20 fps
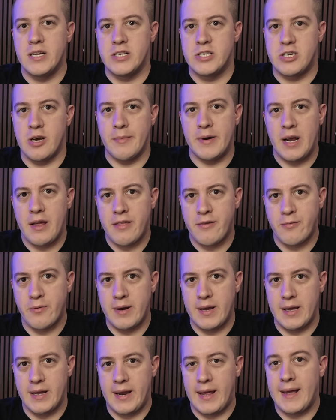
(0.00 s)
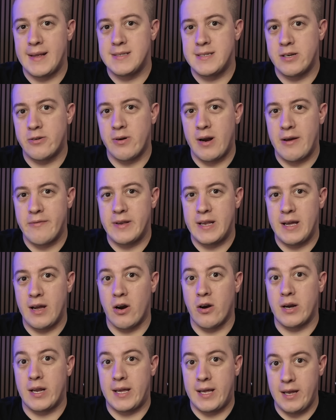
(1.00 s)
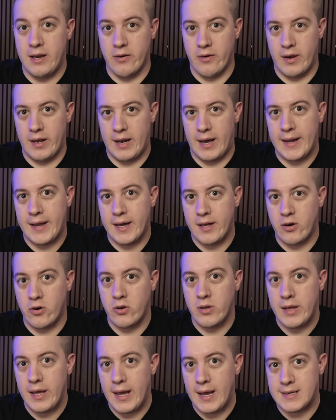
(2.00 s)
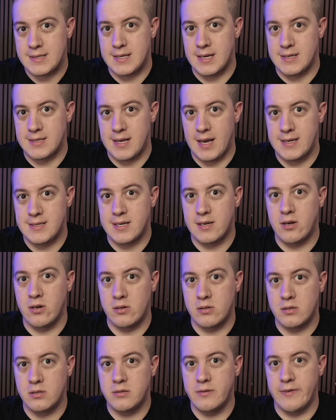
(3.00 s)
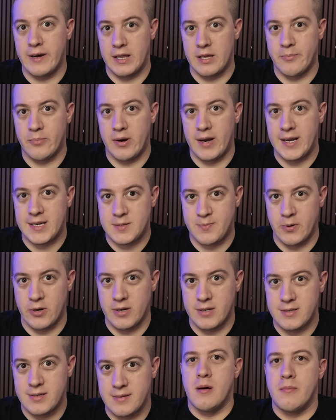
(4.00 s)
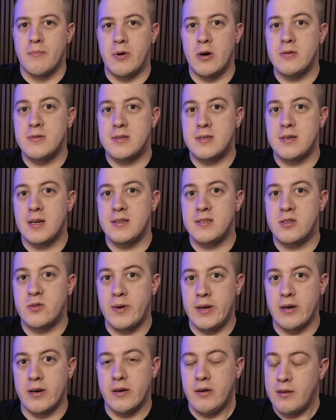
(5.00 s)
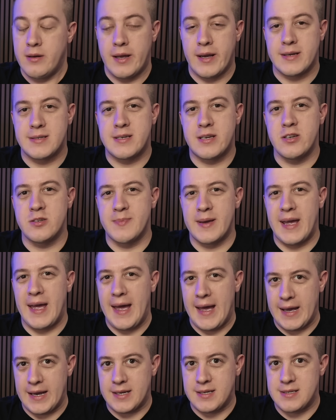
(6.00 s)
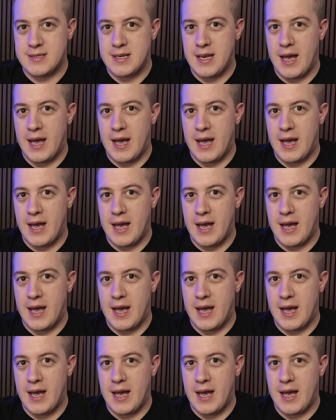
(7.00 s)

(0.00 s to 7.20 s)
Gemini 3 and anti-gravity are here and I got early access as a Google developer expert. Posts on Twitter, excuse me, X,